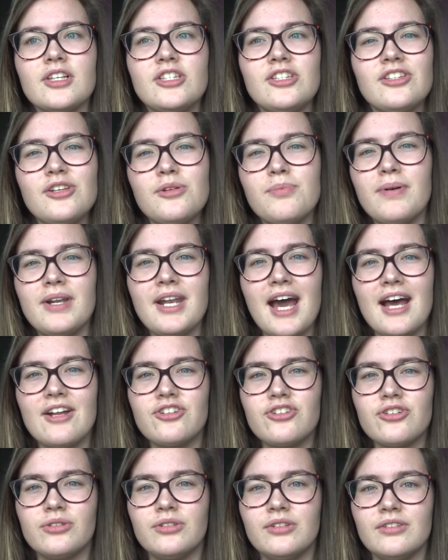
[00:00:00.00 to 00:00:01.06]

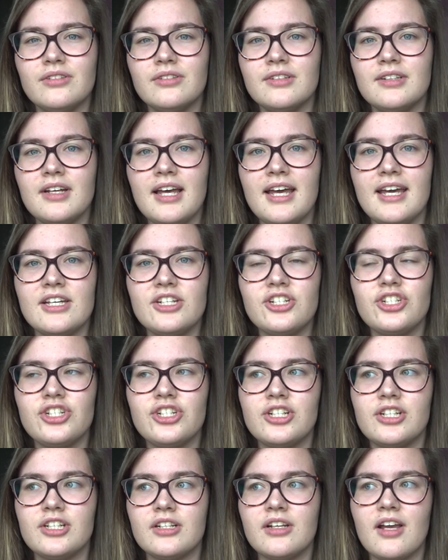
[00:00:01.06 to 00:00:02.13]

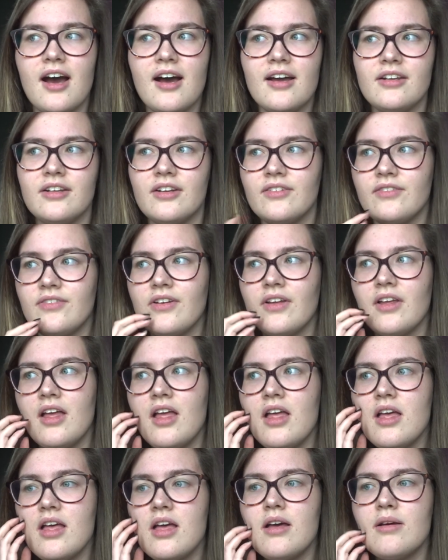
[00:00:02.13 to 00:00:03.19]
supernatural-ish kind of
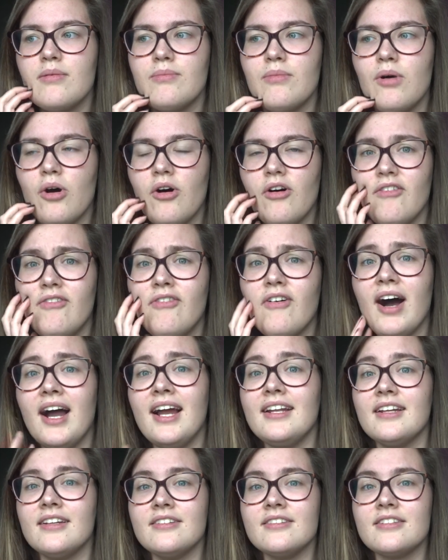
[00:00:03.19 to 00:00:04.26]
more
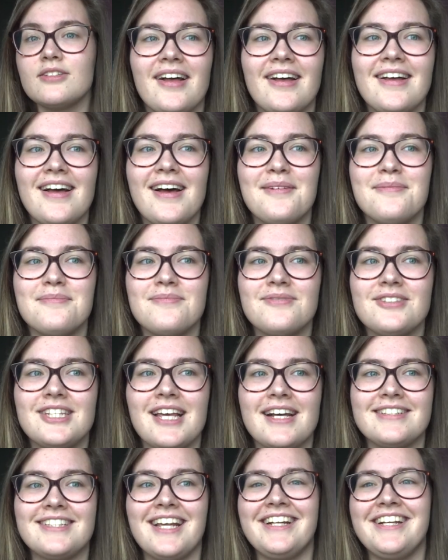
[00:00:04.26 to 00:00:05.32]
violent.
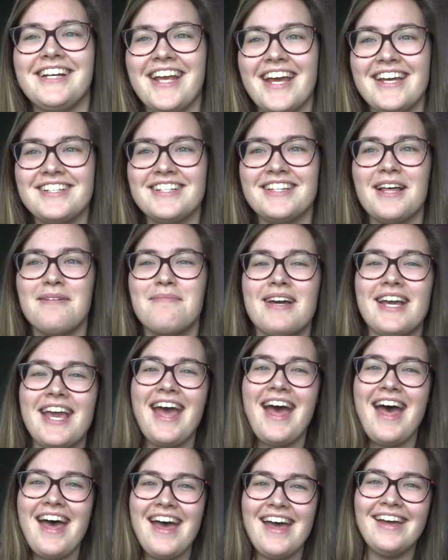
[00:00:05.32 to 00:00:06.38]
Sex Education, they're like,
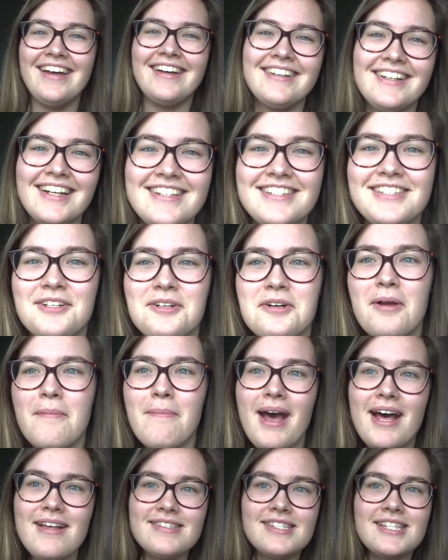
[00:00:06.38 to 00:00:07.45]
hey, let's talk
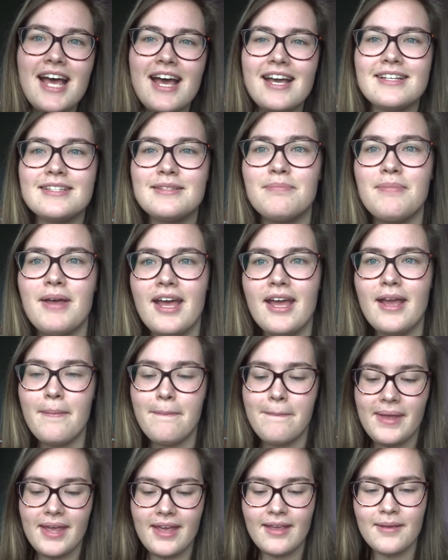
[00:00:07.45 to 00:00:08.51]
about sex,
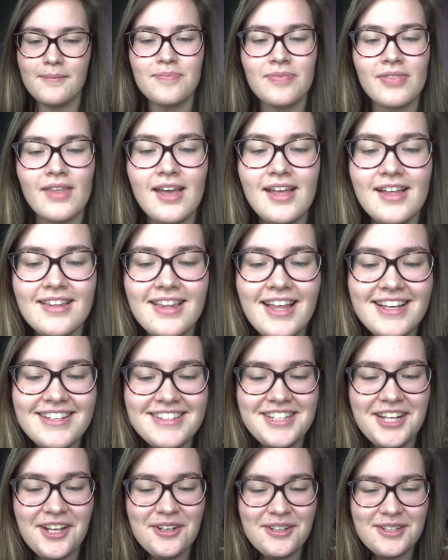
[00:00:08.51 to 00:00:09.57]
baby.
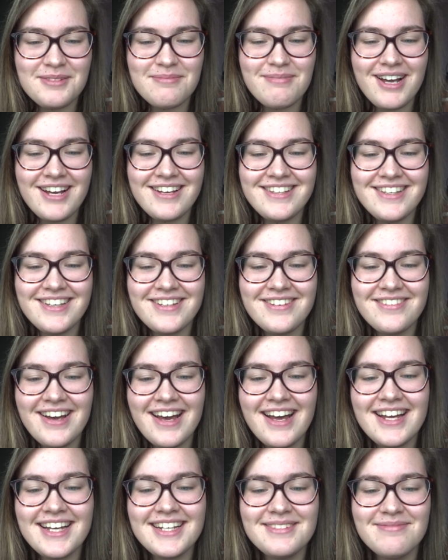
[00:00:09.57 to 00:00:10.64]
Let's talk about you
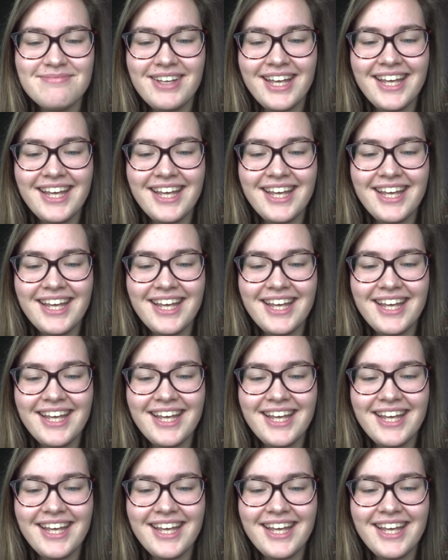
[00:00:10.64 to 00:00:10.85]
and